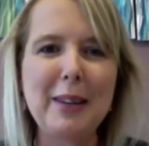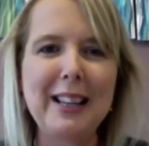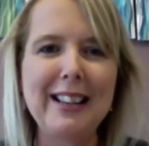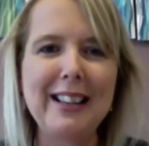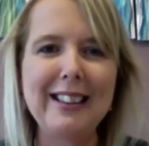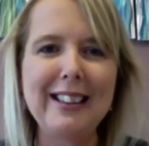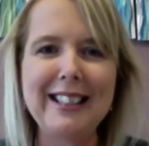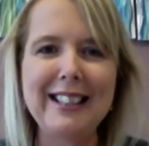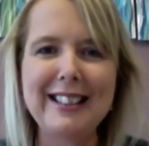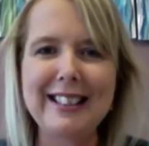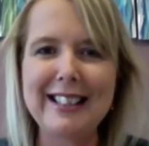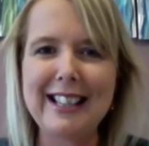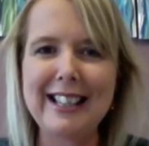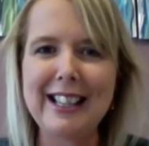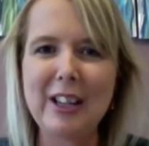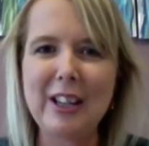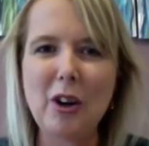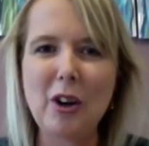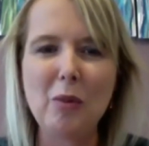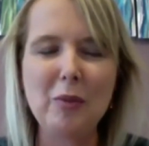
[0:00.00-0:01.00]
be
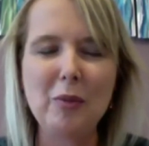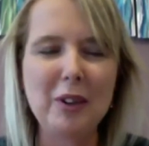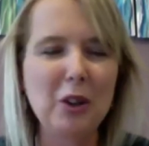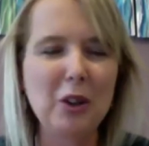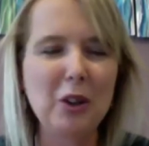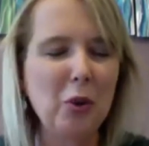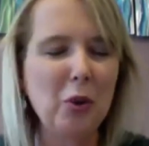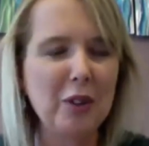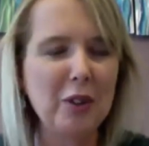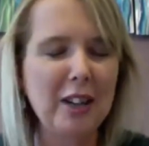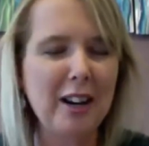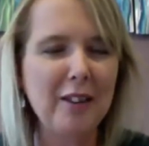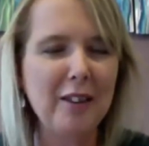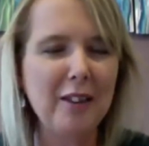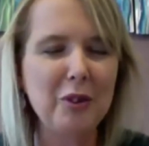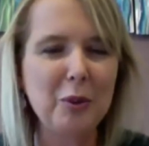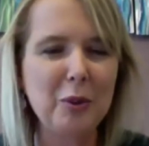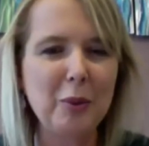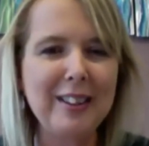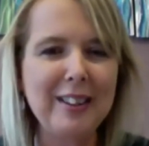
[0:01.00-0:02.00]
listening on record
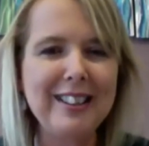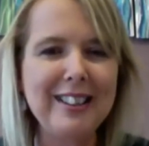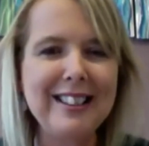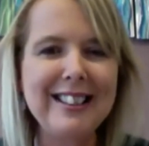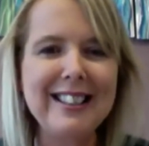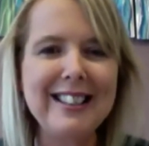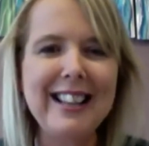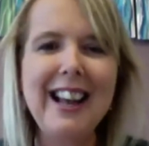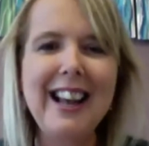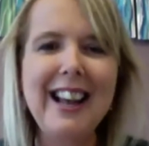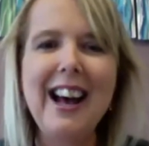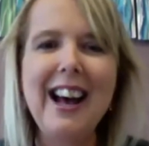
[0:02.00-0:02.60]
afterwards.